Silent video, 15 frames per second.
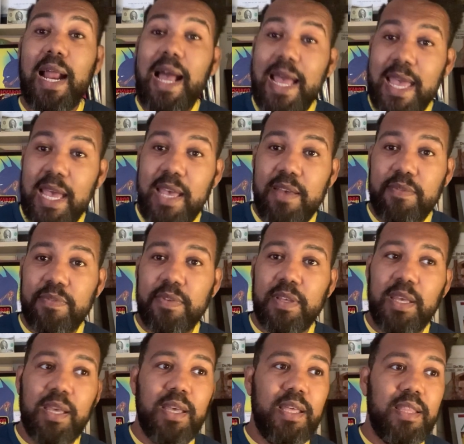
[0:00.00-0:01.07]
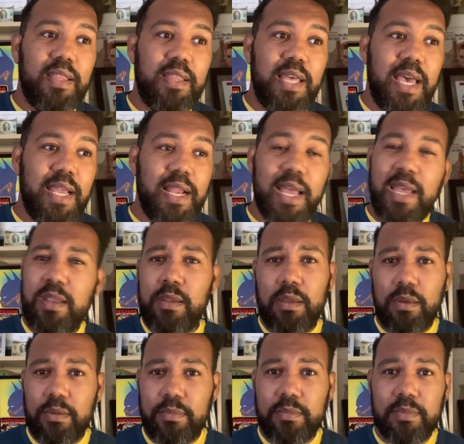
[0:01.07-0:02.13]
I have, that I
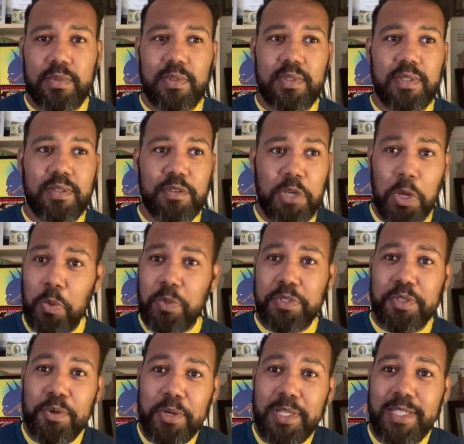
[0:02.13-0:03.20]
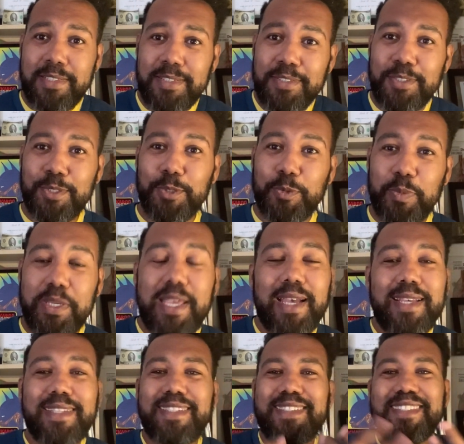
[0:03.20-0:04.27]
know no one's going to listen to,
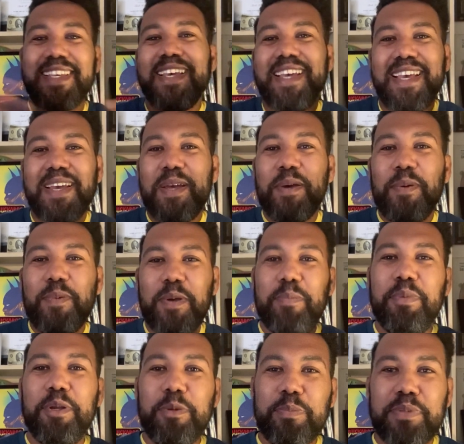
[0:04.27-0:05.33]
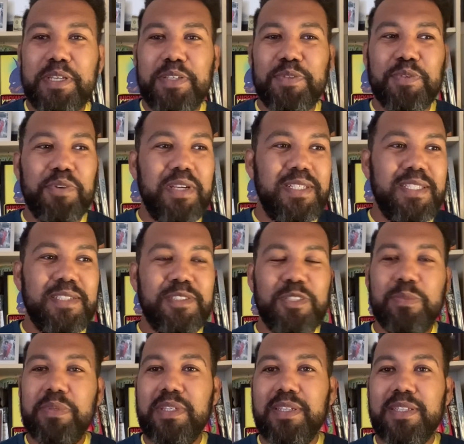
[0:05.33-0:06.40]
because what better place for ideas
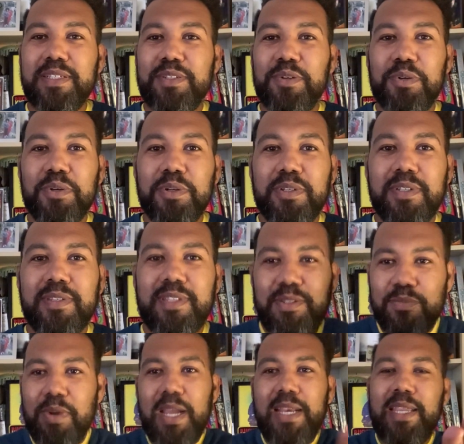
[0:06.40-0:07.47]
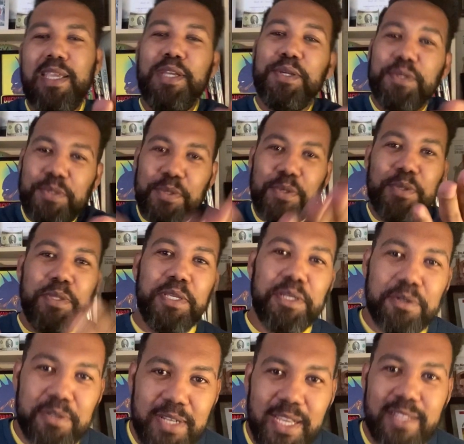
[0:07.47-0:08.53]
to be ignored than right here on the
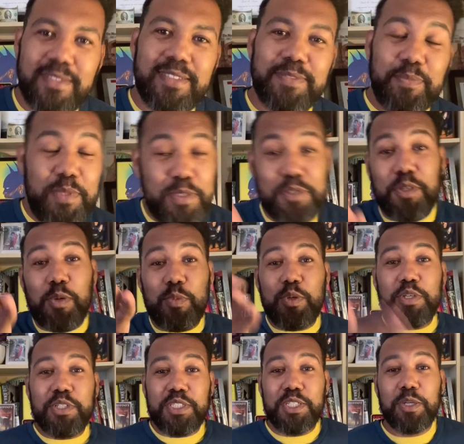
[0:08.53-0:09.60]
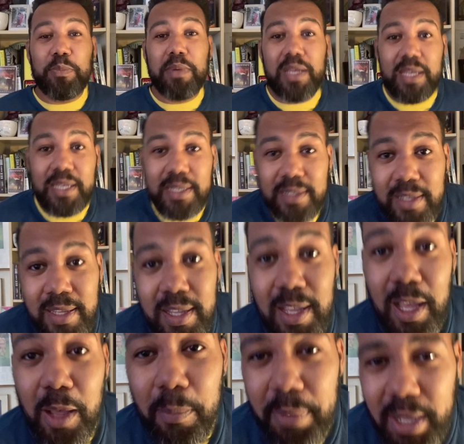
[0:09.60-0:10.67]
internets? And so I'm going to share mine
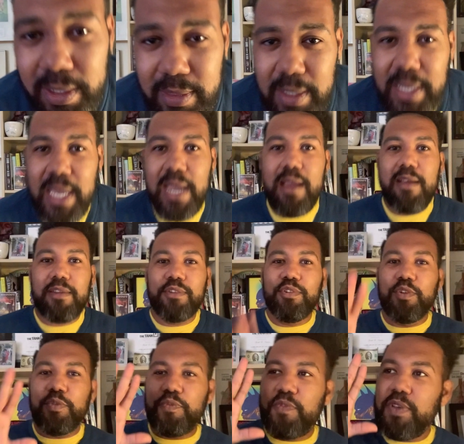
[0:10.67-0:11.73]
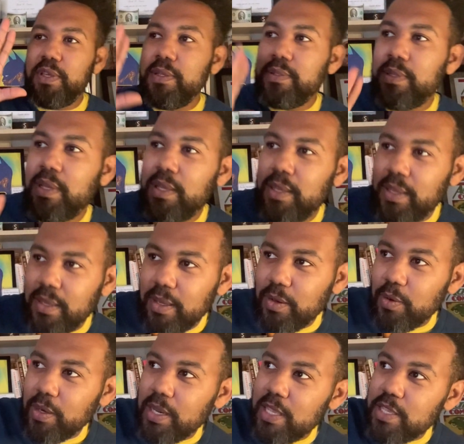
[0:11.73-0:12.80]
about the character of Finn
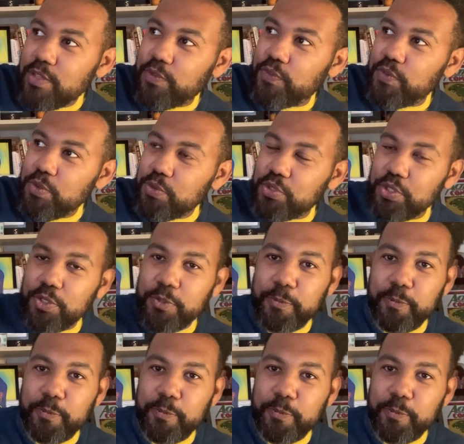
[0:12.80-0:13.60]
and his future.